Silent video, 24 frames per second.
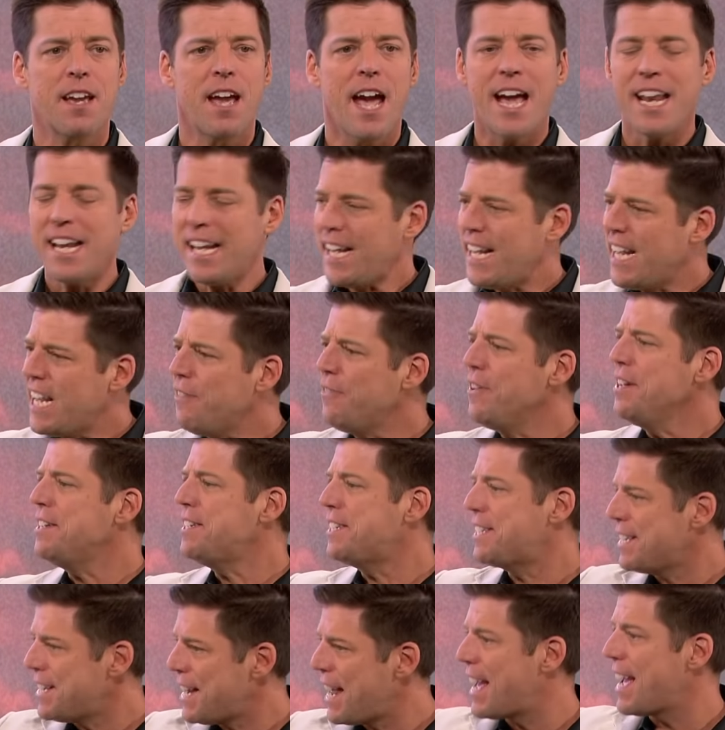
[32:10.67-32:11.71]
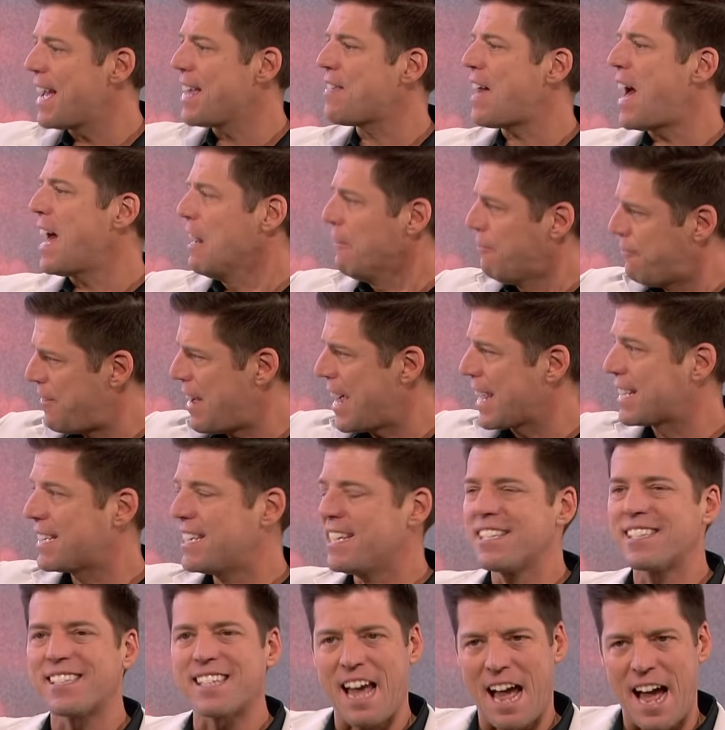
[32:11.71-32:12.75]
And even today, that
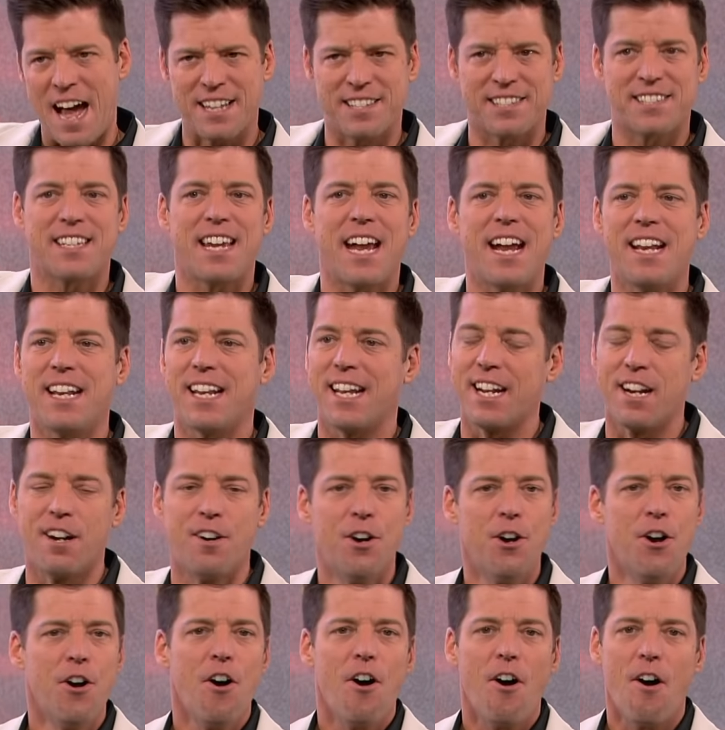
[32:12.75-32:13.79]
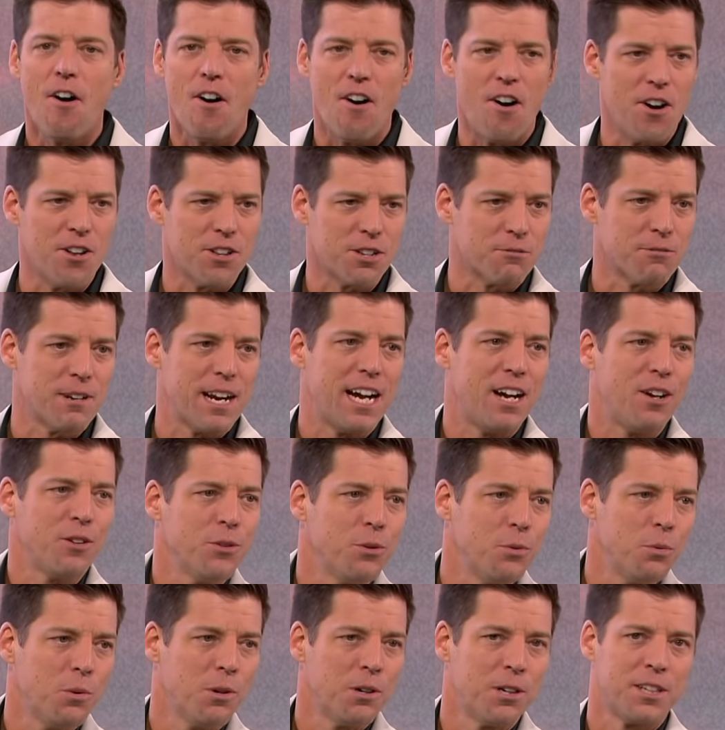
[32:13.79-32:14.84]
effect is cascading all around
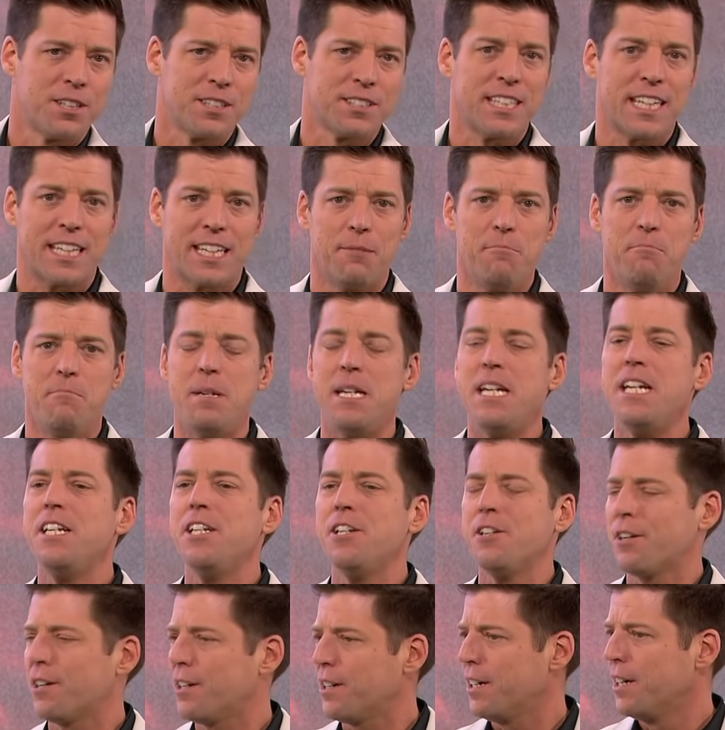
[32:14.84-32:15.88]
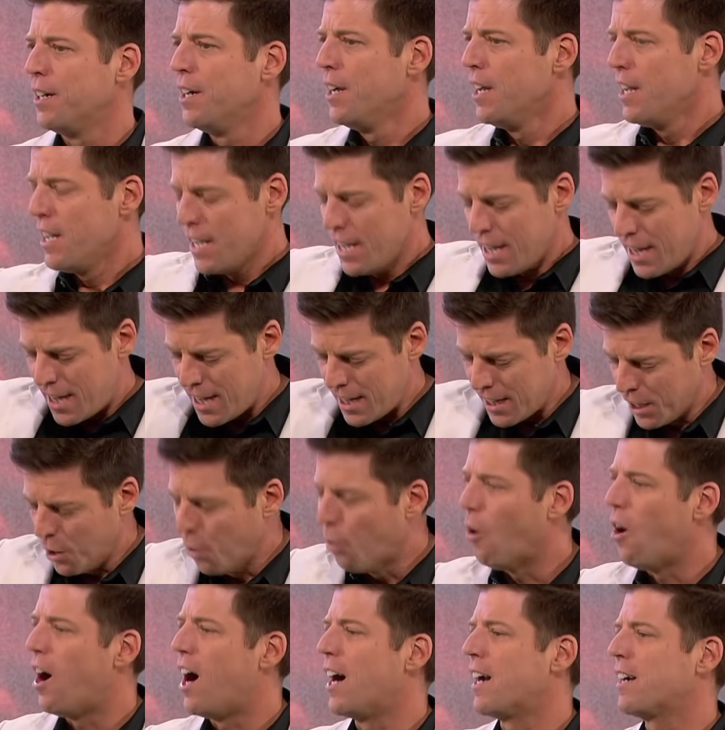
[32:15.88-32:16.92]
the world. Like a meteor
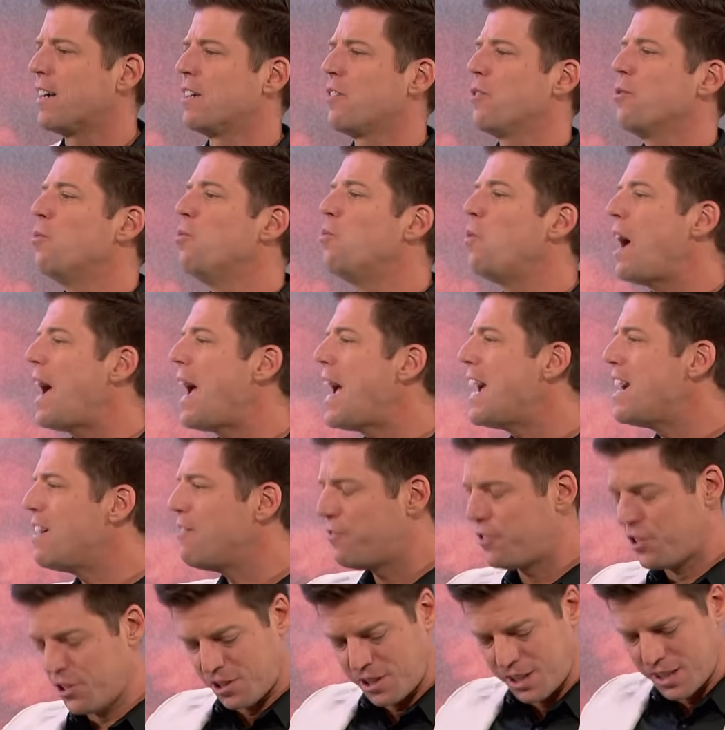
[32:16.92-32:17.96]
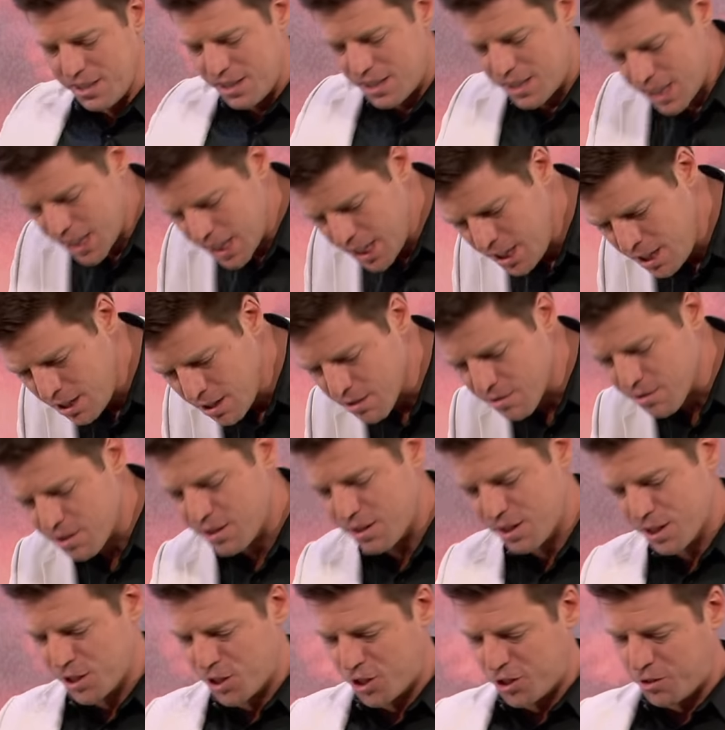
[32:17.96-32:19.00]
hitting water, the wave just continues
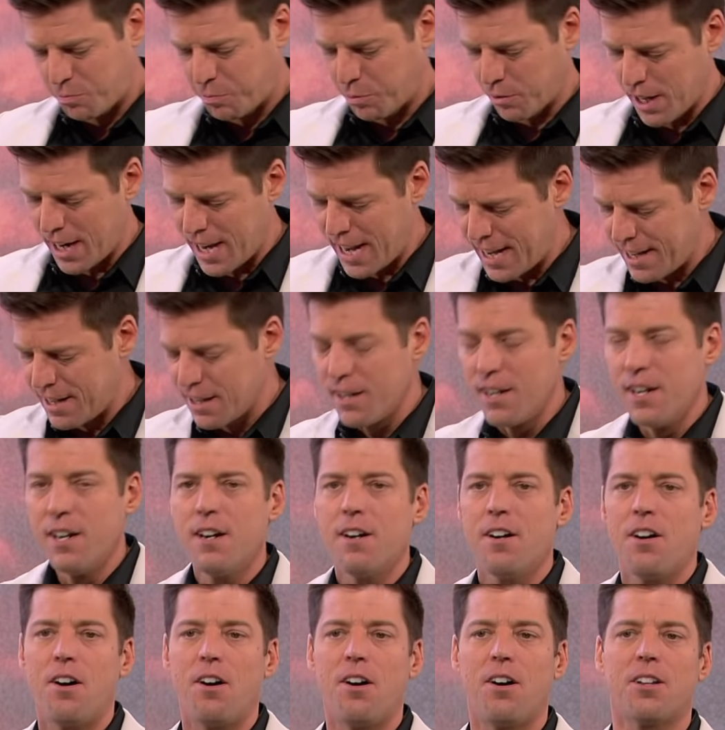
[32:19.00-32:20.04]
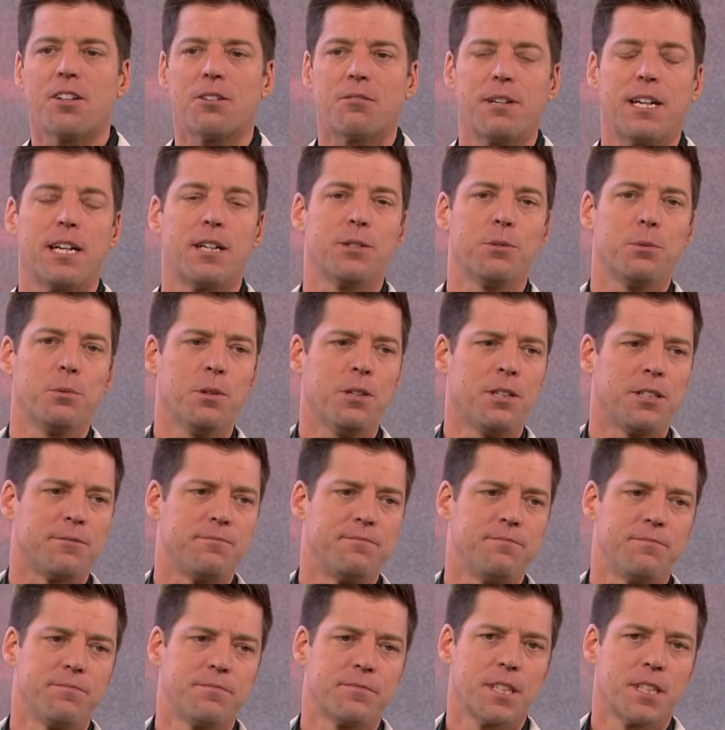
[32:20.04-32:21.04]
to spread all around the world.